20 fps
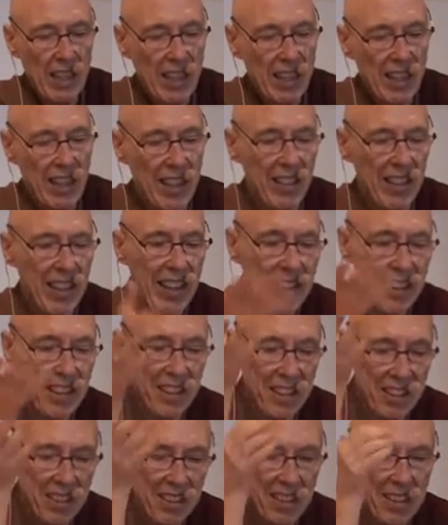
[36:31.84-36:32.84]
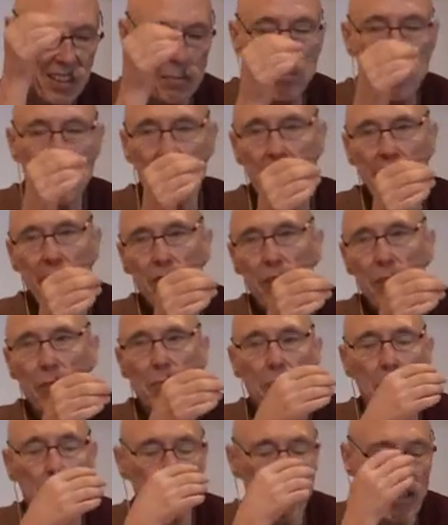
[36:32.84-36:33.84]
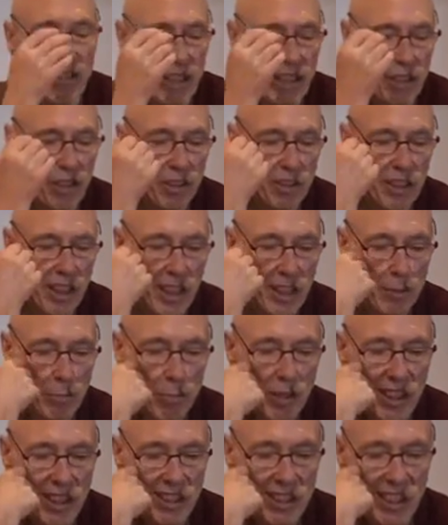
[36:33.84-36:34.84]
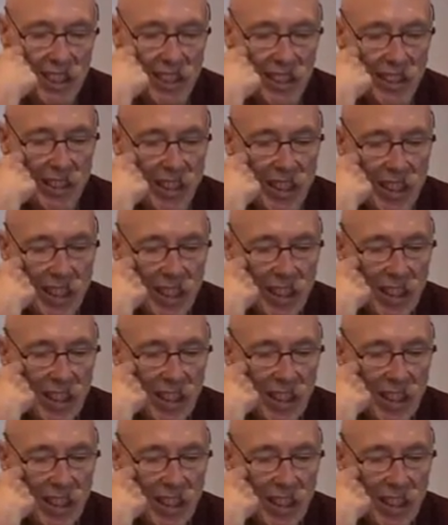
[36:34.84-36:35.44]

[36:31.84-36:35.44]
And then a bit of a miracle takes place here,